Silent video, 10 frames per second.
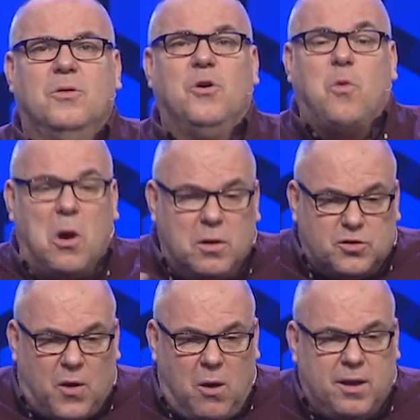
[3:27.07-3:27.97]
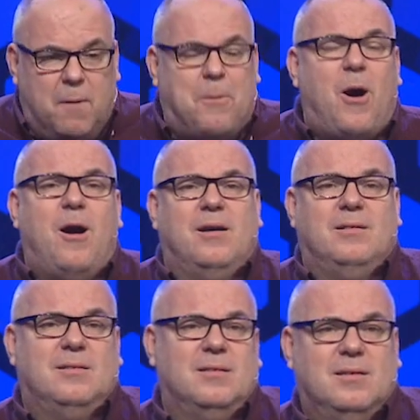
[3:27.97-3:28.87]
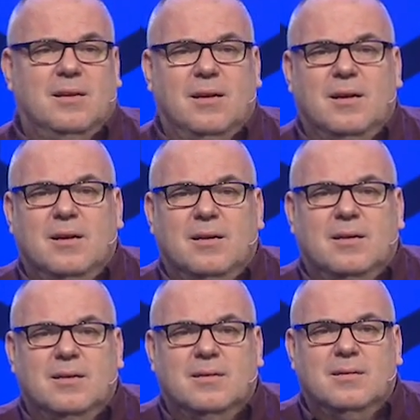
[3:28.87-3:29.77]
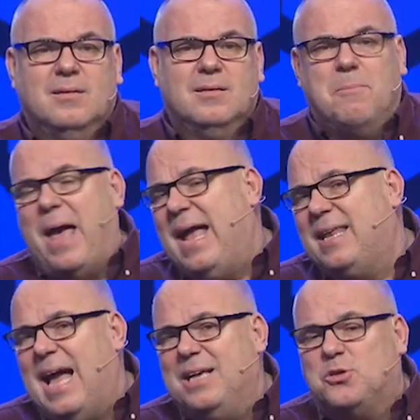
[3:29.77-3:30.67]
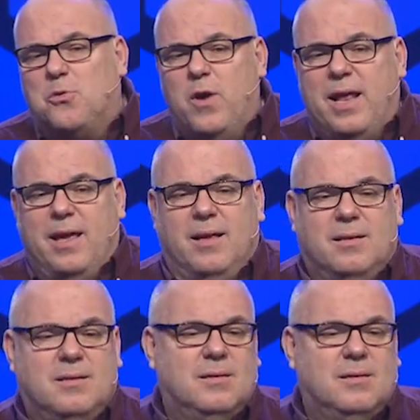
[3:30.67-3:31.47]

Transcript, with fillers: The world is falling apart. The bad guys are winning.